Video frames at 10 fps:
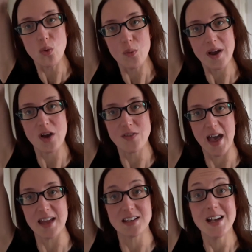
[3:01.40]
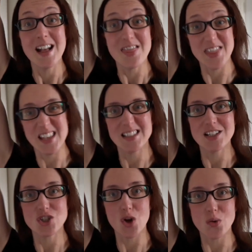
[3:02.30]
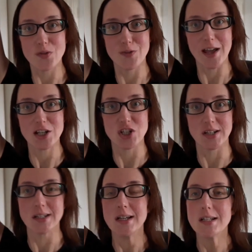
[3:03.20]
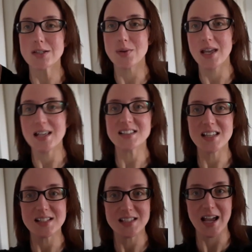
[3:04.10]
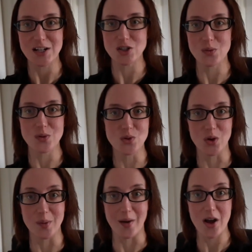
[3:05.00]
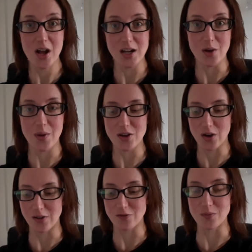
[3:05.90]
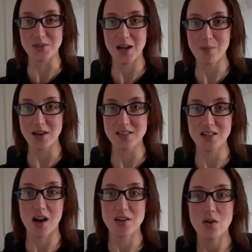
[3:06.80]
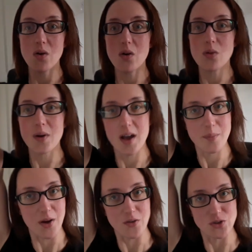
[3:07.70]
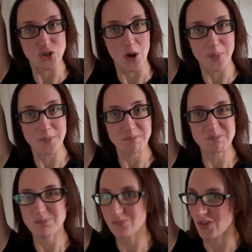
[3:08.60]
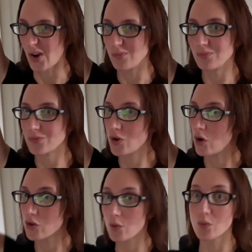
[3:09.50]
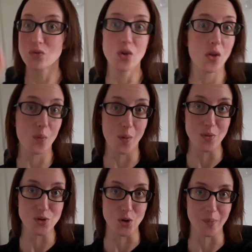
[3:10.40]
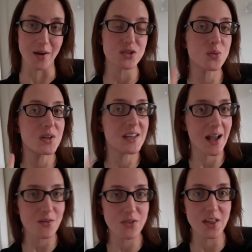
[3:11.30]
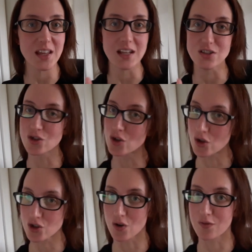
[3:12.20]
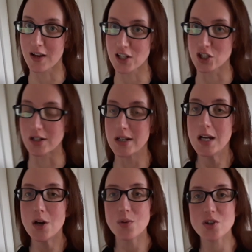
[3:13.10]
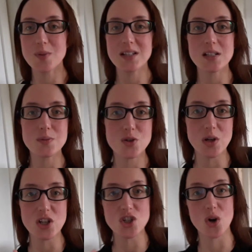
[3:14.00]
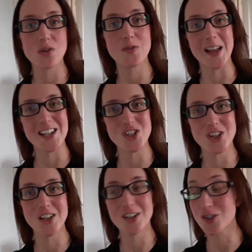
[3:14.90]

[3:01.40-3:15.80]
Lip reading: the way overhead. This is shoulder flexion. So is this the action that we were talking about earlier where you're going from down by your side all the way up over the top? No, not the one we were talking about. So we now think it's not shoulder flexion, which means it's between shoulder flexion,